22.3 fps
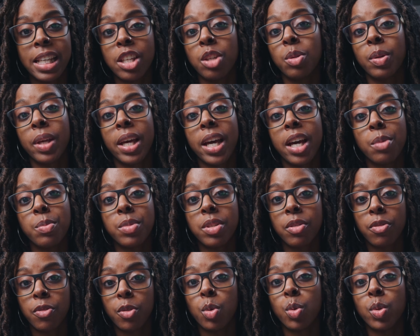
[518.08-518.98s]
you'll get up to
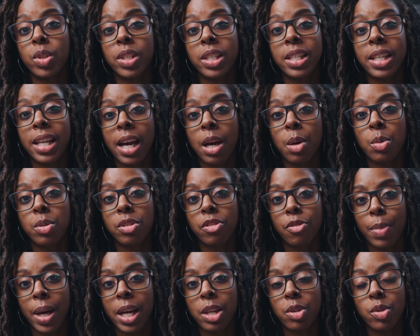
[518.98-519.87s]
14 hours
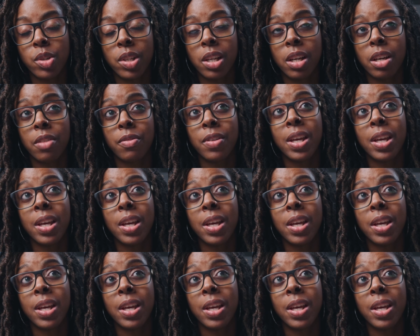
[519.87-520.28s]
of battery life.